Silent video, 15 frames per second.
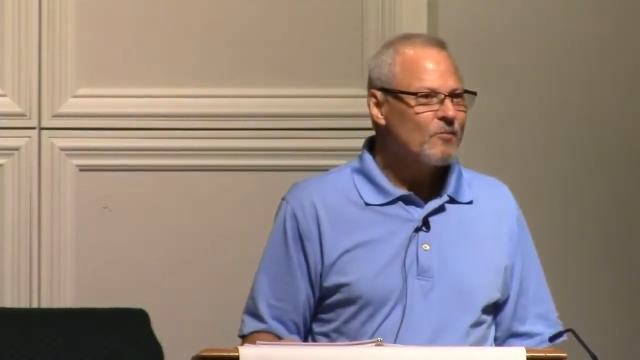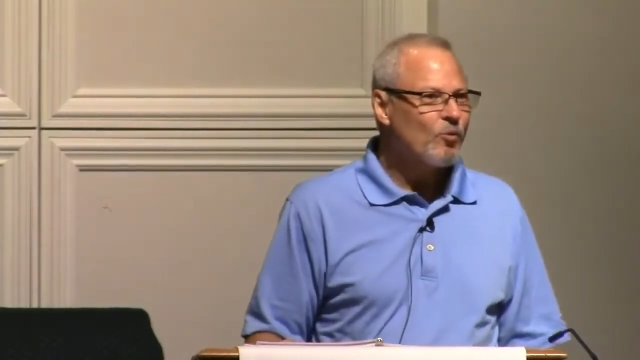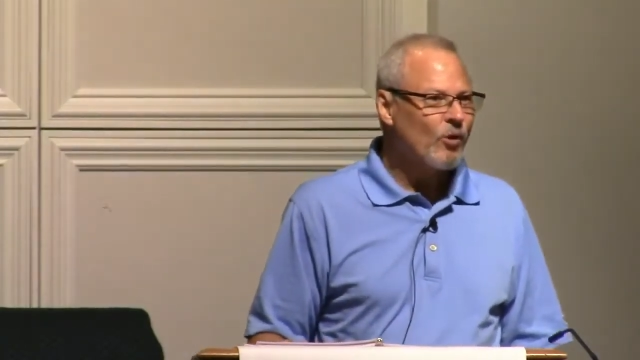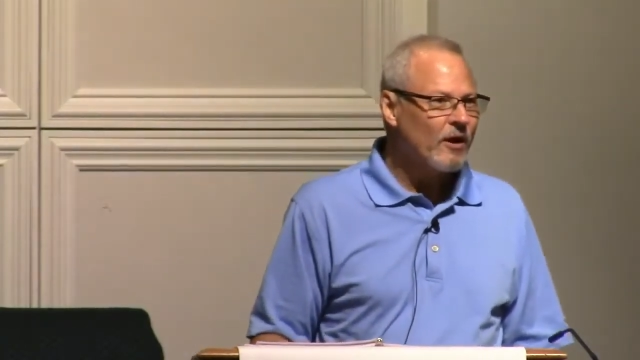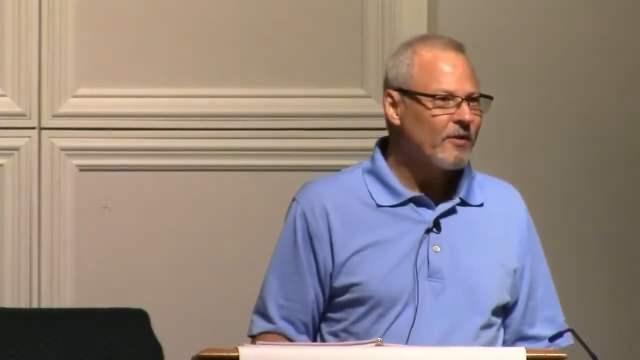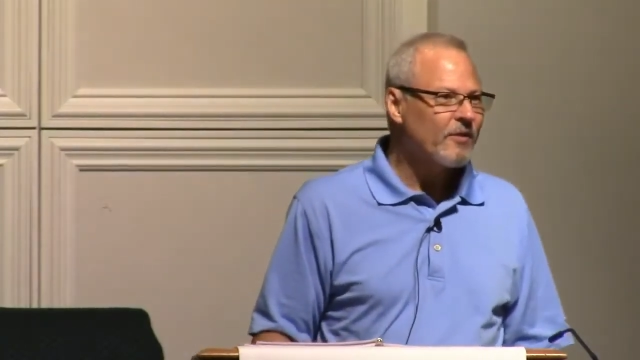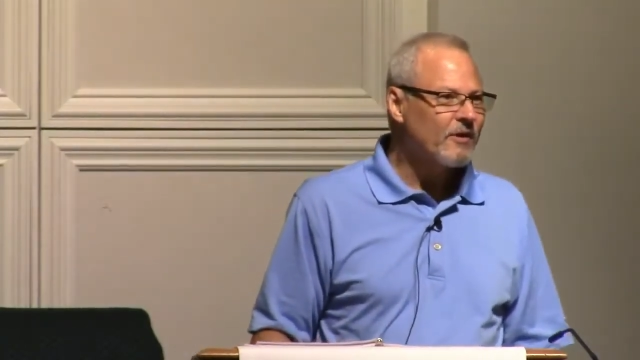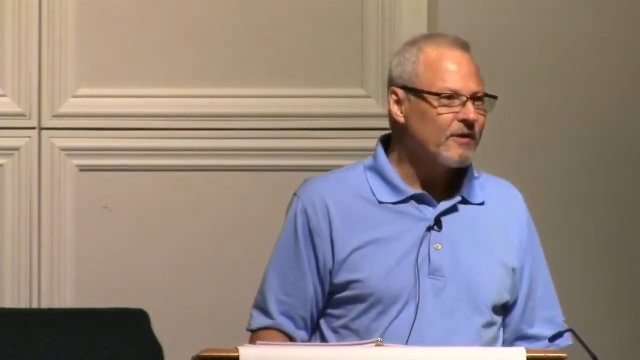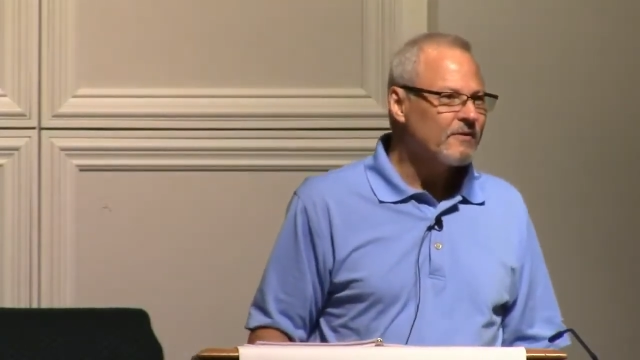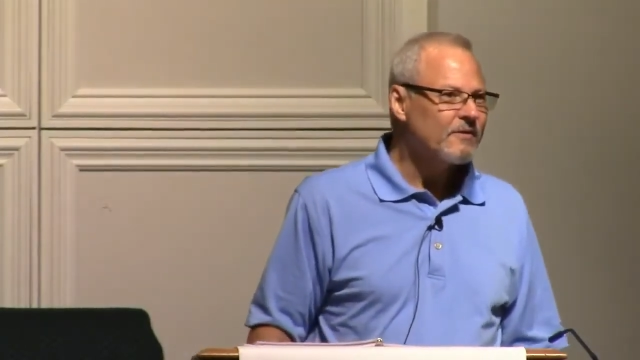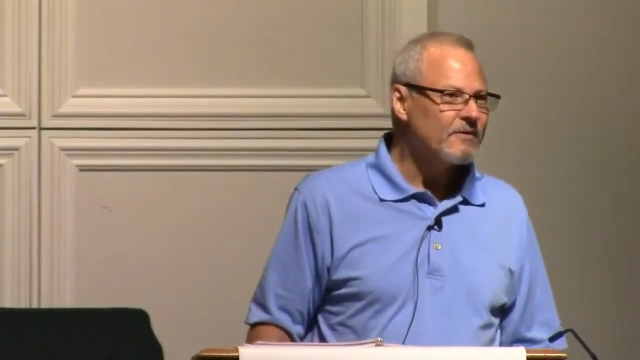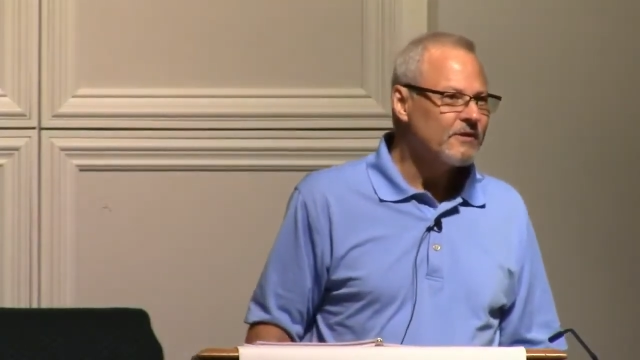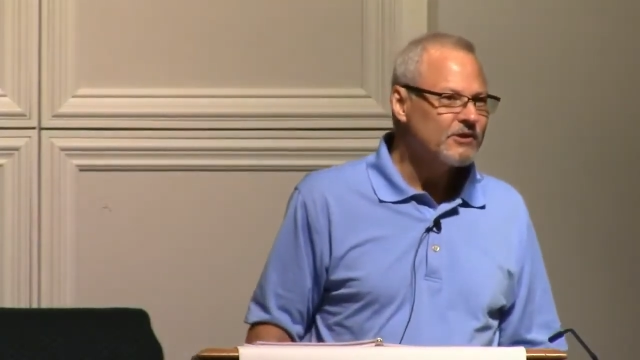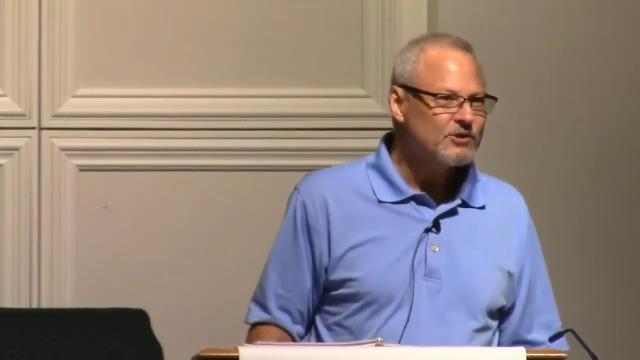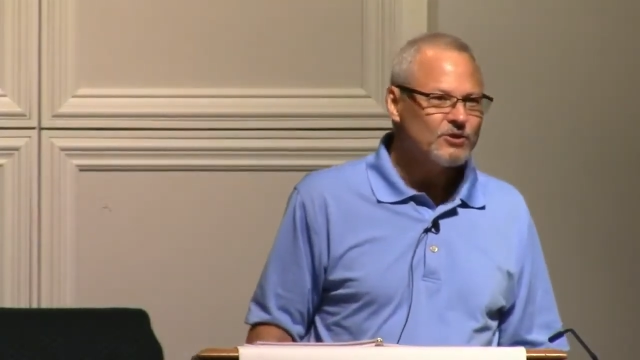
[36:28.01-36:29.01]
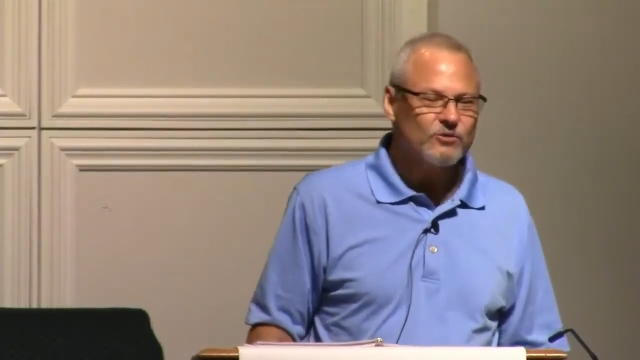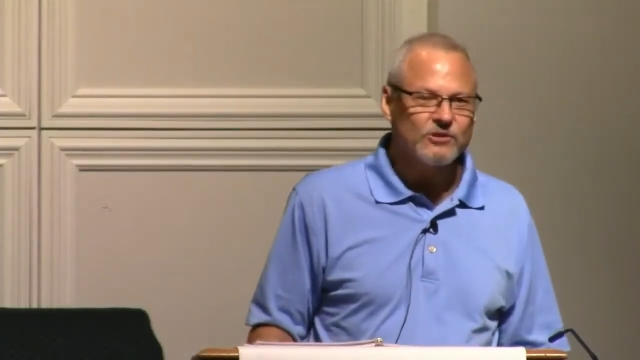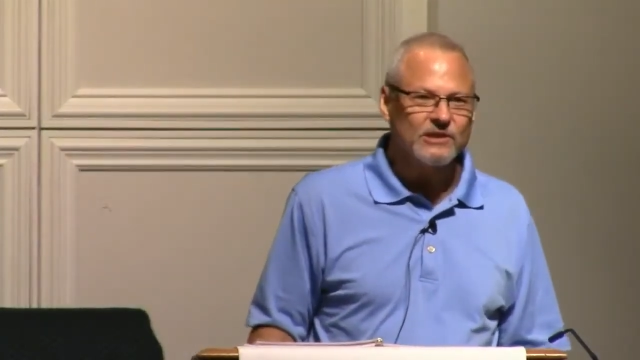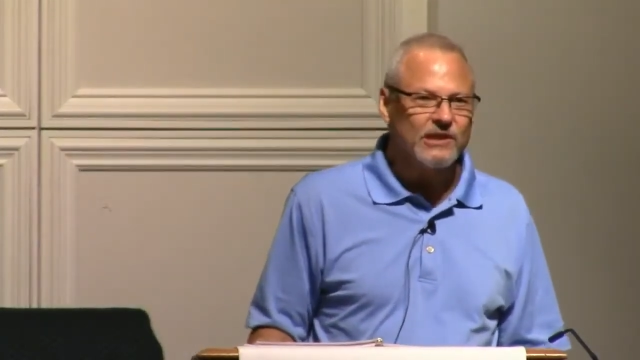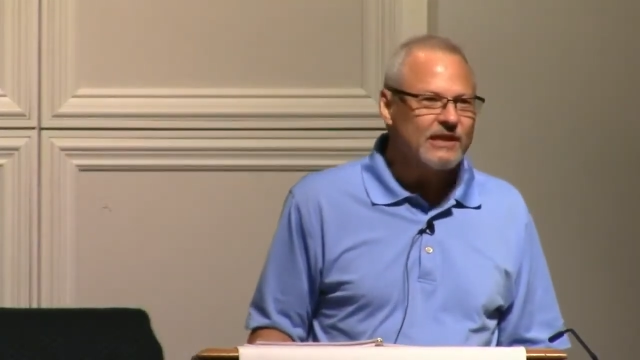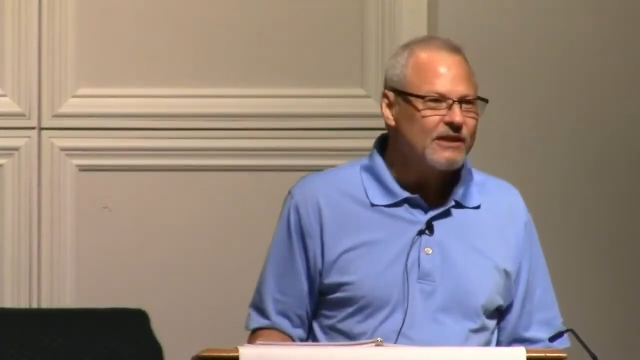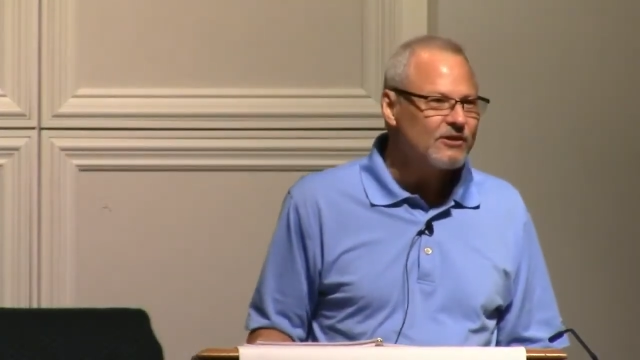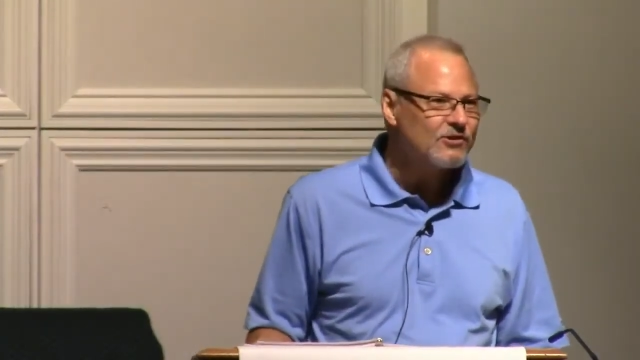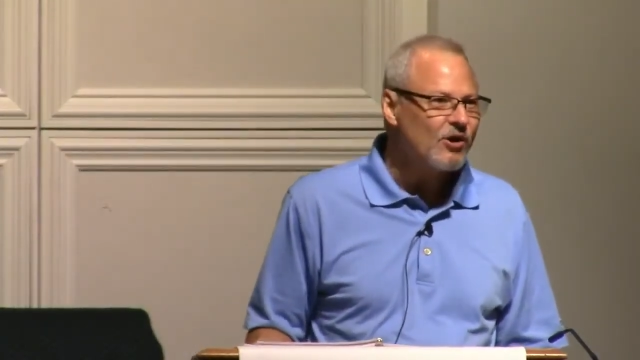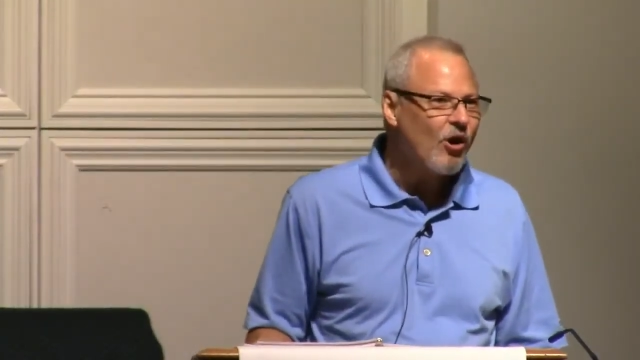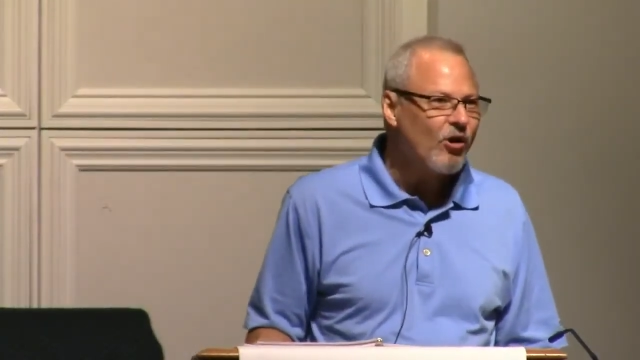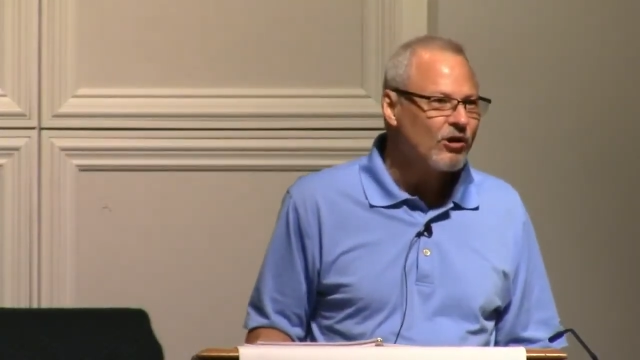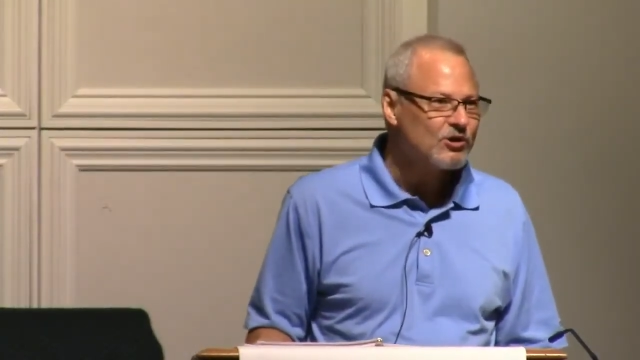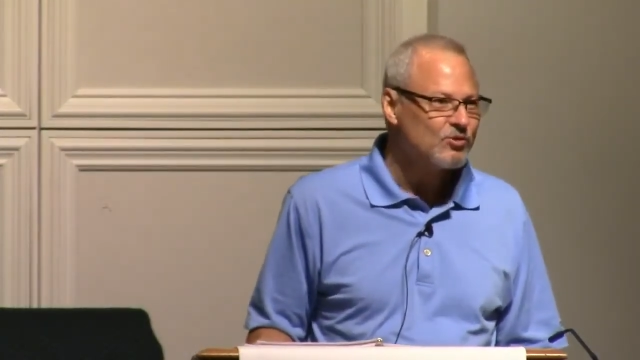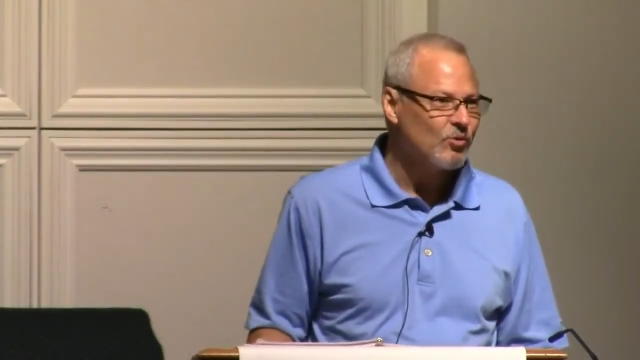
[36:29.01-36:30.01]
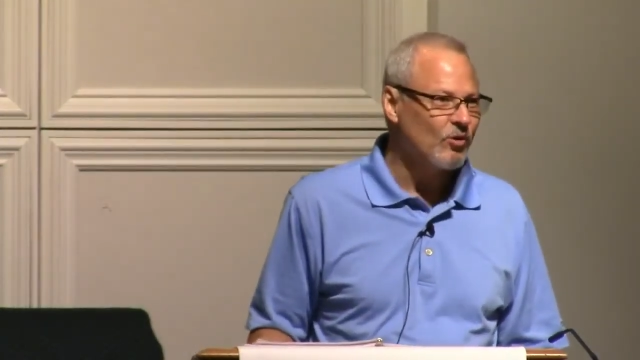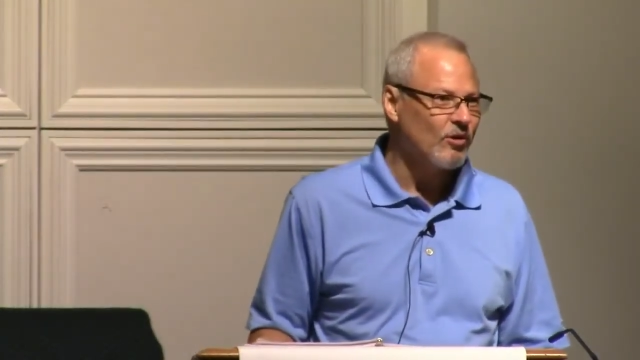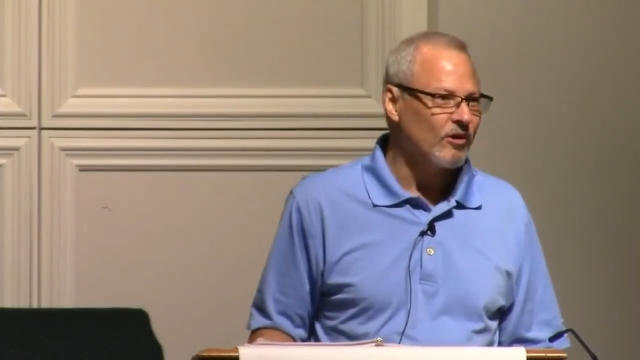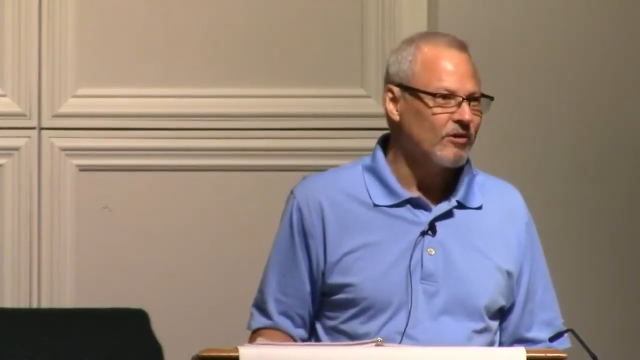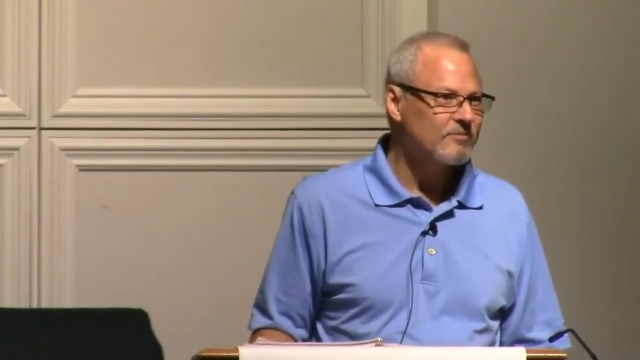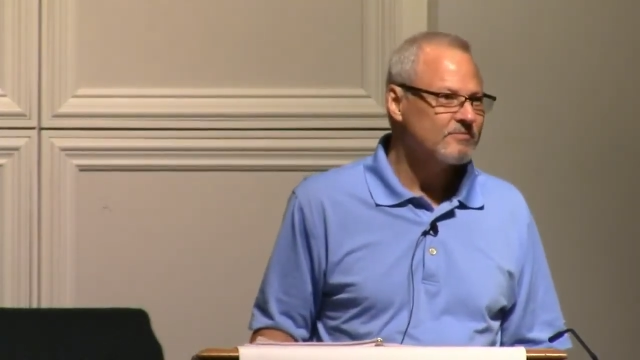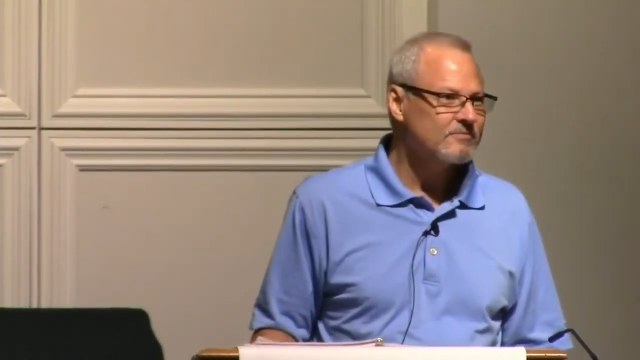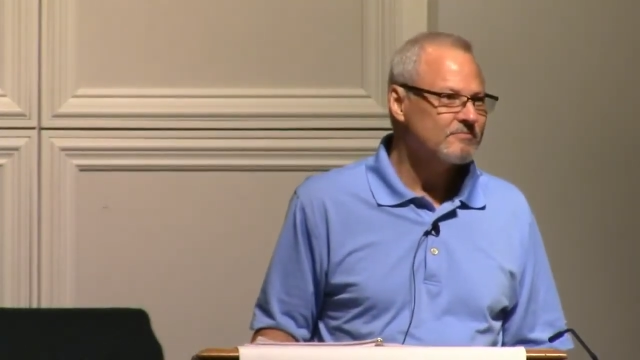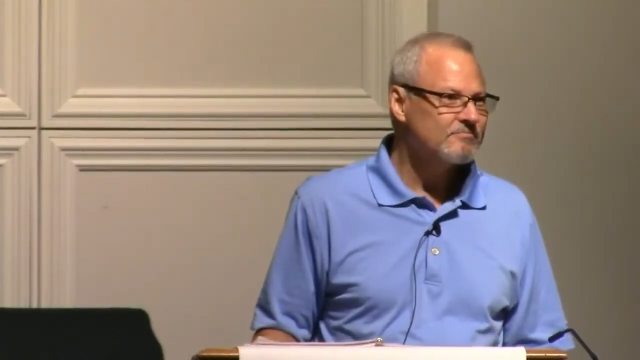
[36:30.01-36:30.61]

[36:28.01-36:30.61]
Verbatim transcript: where the, the Jewish leaders' hearts were,